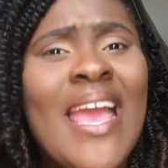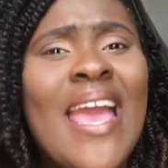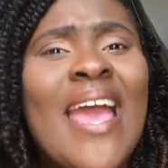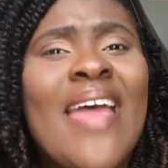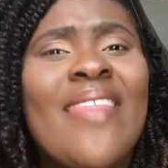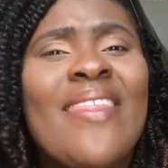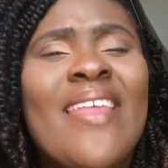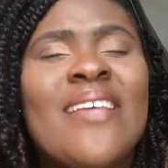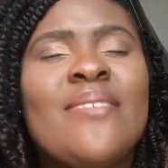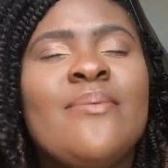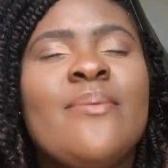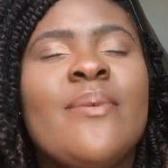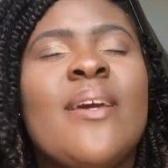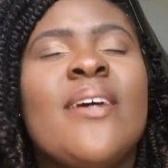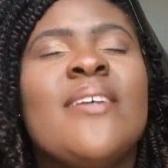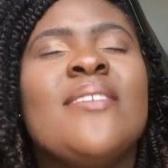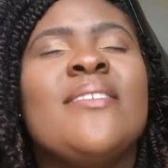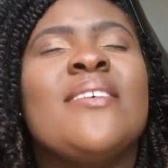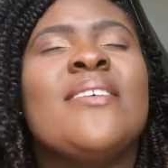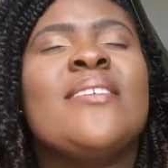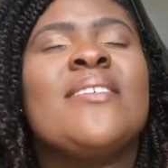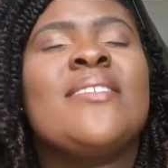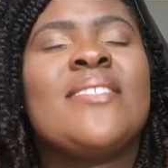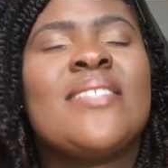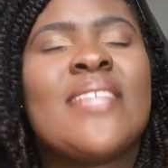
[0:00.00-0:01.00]
And that's because
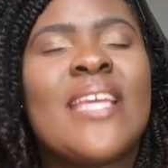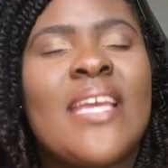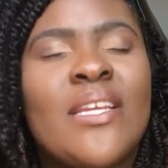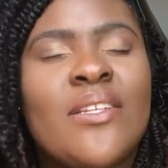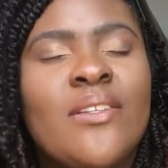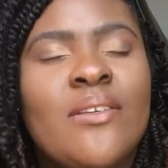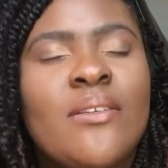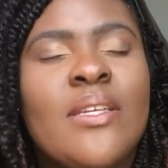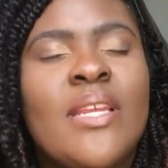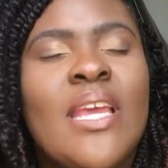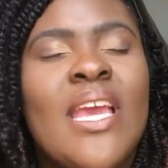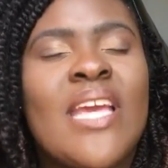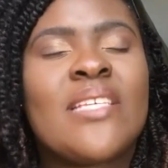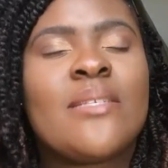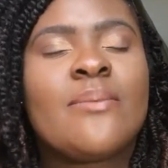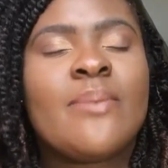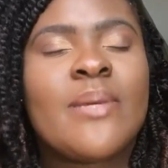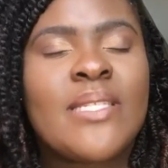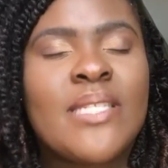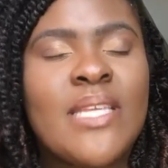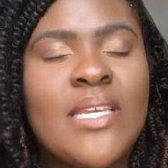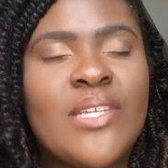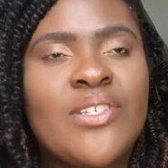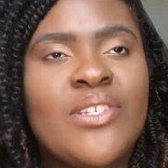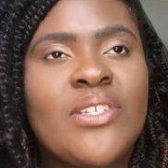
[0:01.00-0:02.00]
the standard and
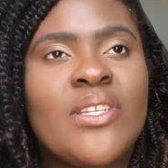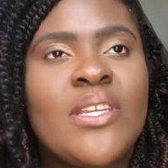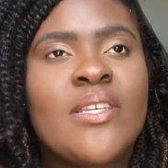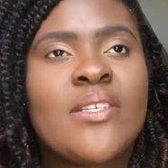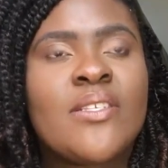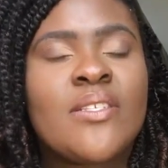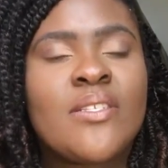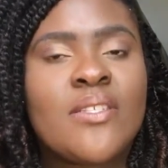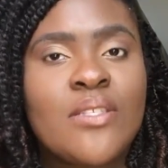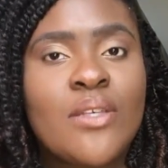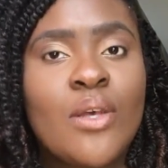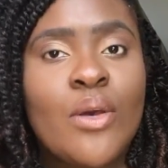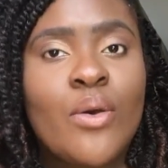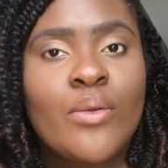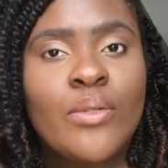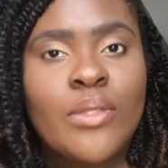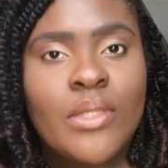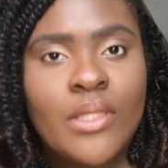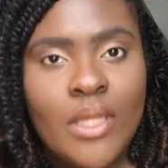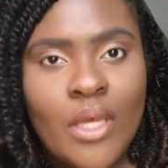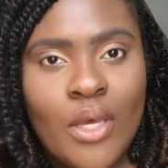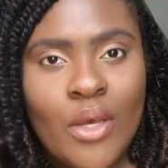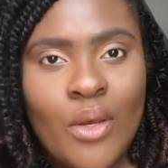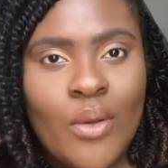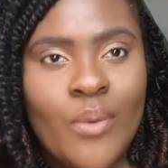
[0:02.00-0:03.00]
expectation is so
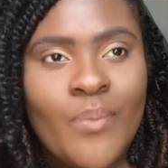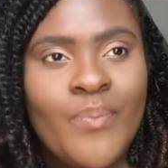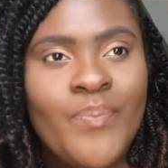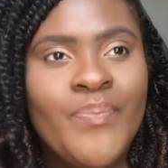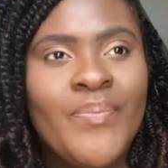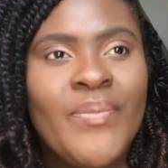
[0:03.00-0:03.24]
low.